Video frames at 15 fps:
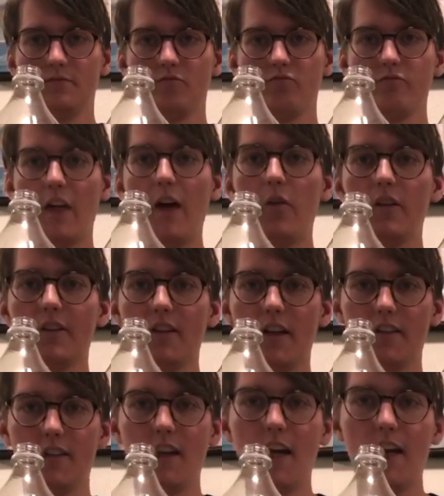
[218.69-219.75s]
That one sounds
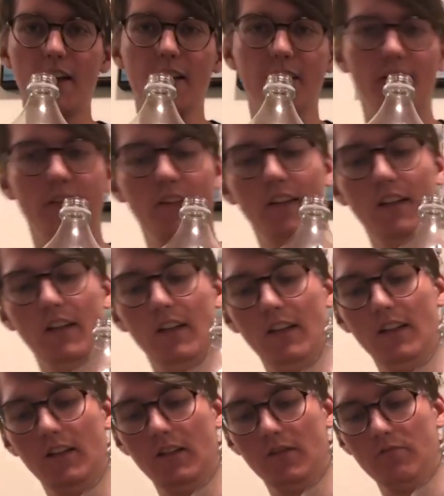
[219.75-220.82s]
the highest
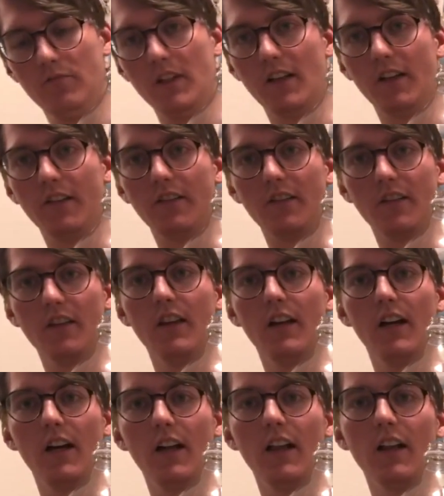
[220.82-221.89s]
because
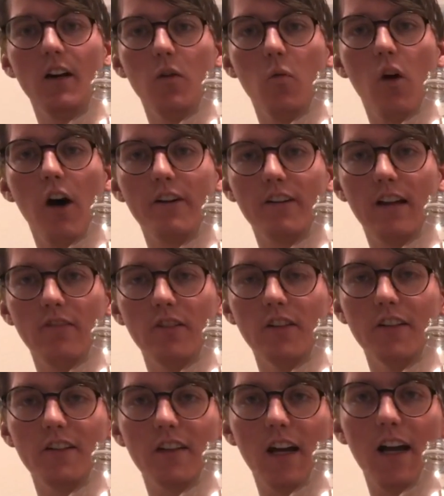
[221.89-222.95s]
the water level
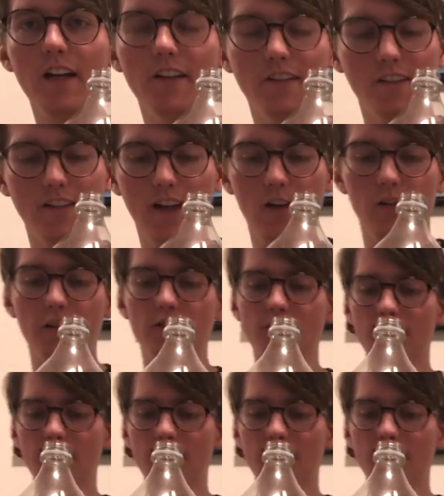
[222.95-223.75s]
is the highest in that one.